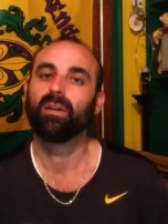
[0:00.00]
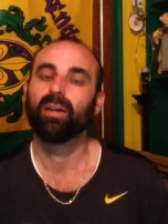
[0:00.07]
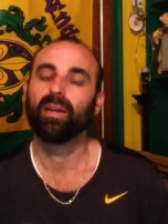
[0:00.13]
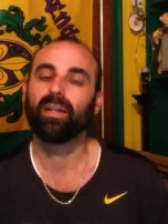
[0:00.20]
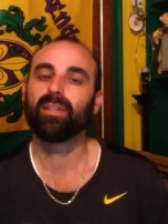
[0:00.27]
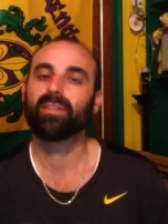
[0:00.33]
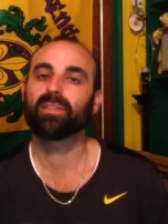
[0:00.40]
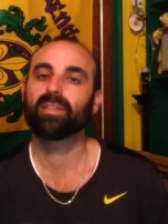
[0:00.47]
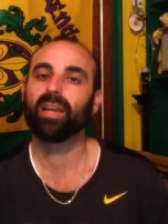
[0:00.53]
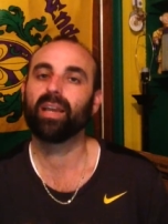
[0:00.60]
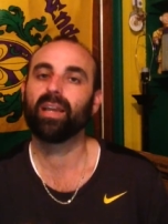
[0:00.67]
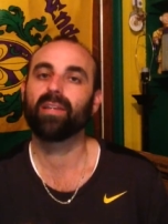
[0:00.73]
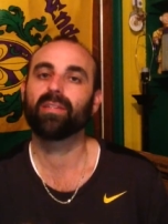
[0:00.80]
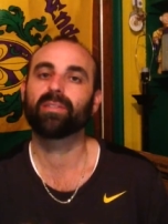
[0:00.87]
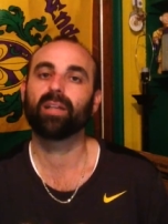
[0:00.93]
And it
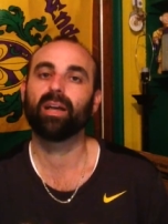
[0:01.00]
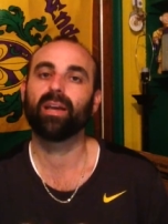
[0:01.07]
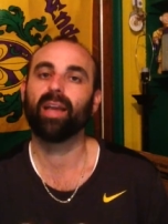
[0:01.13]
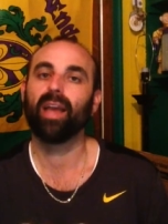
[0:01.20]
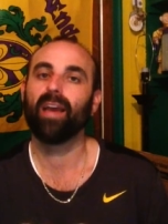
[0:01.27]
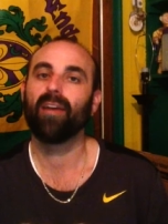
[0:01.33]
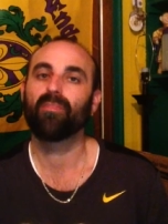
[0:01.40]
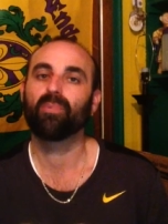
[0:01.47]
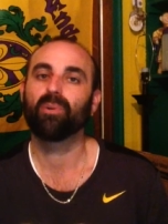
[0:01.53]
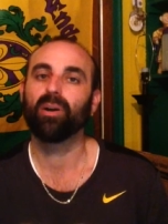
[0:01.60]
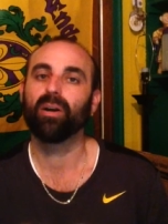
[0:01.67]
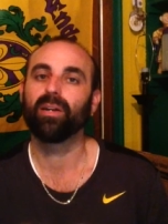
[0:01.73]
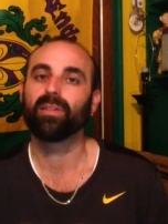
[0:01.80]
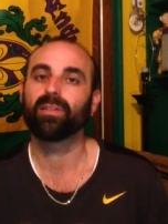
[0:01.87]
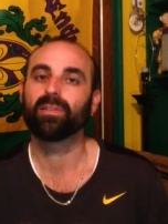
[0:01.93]
scans like half
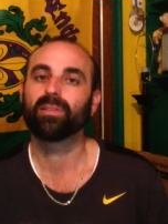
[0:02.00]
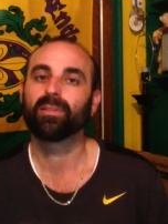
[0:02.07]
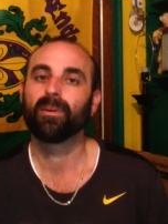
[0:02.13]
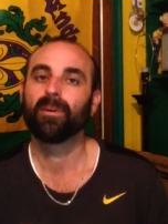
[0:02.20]
price.